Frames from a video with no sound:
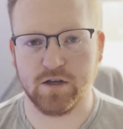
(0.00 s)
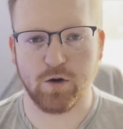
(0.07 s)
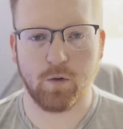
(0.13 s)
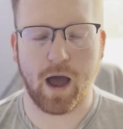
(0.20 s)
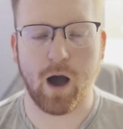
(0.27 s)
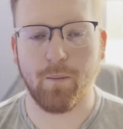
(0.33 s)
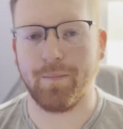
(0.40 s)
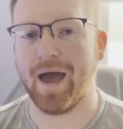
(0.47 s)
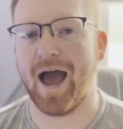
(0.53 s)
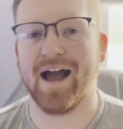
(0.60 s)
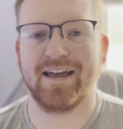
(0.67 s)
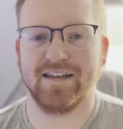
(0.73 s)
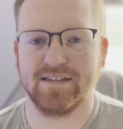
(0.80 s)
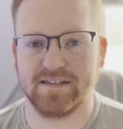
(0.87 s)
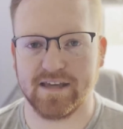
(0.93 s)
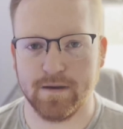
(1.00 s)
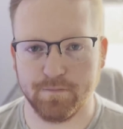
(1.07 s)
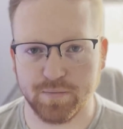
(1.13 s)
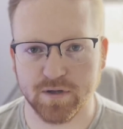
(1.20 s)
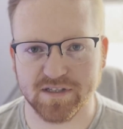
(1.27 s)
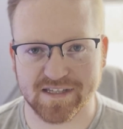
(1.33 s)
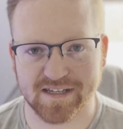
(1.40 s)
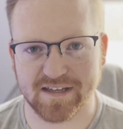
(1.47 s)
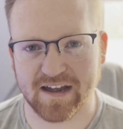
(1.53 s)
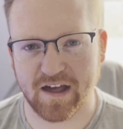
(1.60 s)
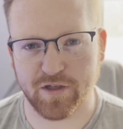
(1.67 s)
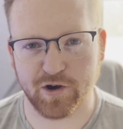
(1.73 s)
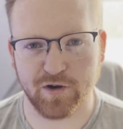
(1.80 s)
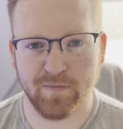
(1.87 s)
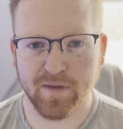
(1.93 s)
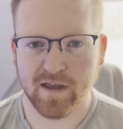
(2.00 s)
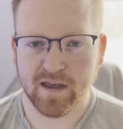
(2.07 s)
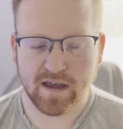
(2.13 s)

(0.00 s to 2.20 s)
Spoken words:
how packets get put together.